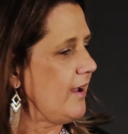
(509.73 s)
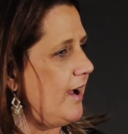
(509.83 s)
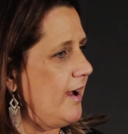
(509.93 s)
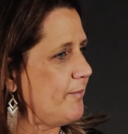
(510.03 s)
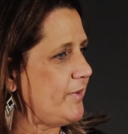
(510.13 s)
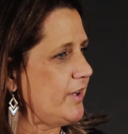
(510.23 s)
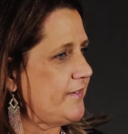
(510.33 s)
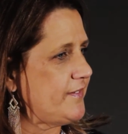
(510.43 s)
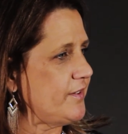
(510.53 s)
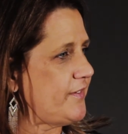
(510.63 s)

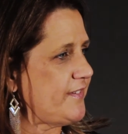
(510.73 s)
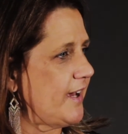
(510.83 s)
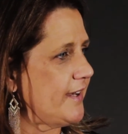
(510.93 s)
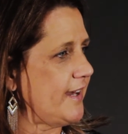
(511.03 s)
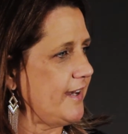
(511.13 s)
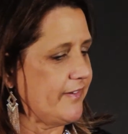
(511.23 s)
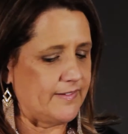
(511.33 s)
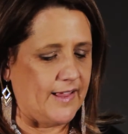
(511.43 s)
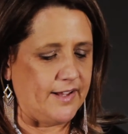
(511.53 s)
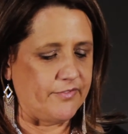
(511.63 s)
sort of start getting the
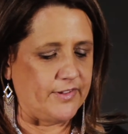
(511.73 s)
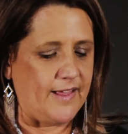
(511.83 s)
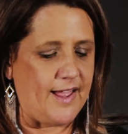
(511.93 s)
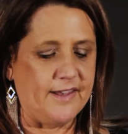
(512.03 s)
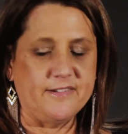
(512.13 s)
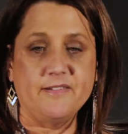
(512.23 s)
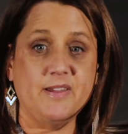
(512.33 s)
lay of the land.